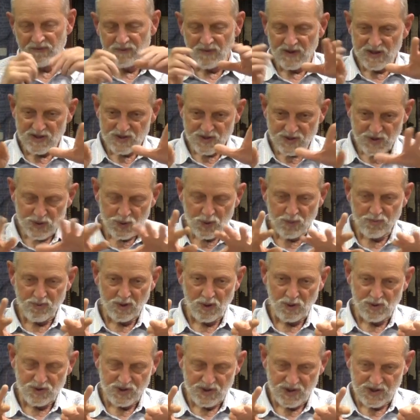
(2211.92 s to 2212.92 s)
have these two
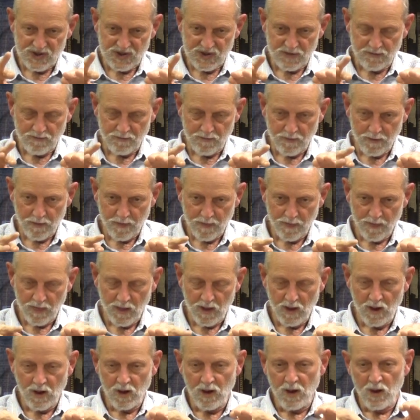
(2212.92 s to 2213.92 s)
approaches.
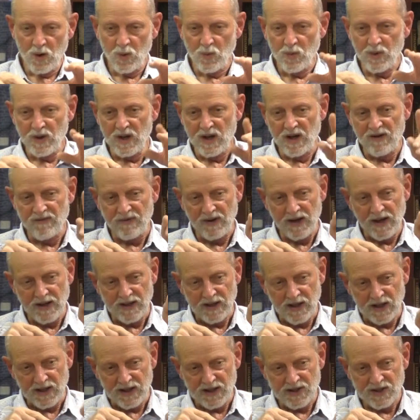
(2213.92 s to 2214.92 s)
We have
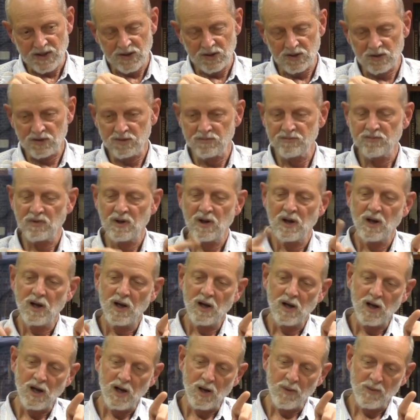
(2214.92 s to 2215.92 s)
analytical
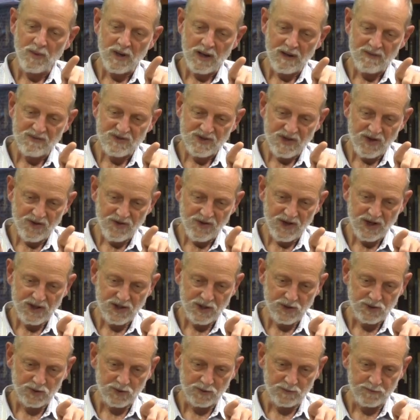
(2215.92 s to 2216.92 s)
and we have
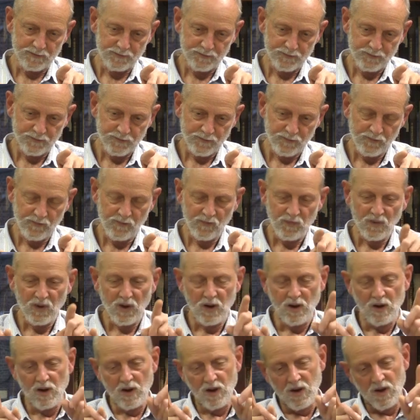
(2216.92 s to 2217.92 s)
synthetical.
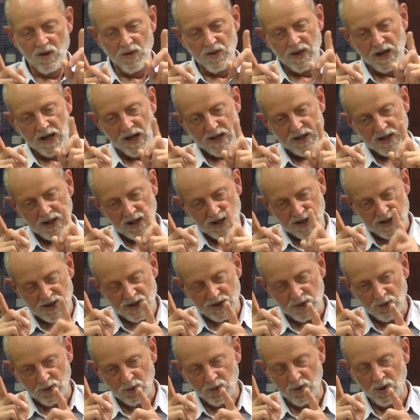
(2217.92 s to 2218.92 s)
The
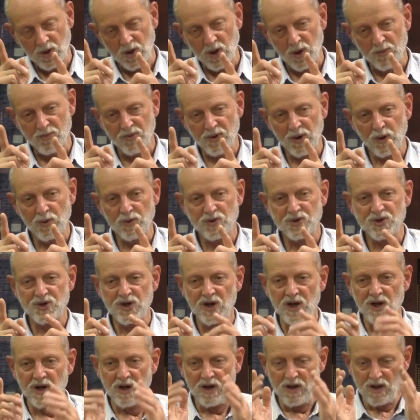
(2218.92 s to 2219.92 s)
analytical
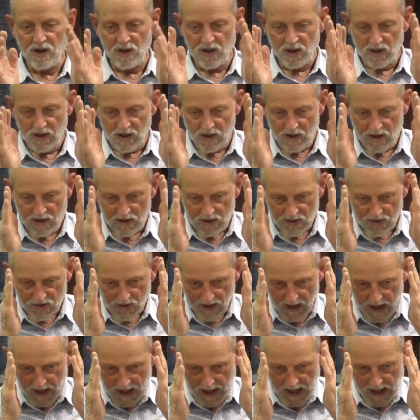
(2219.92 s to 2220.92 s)
approach to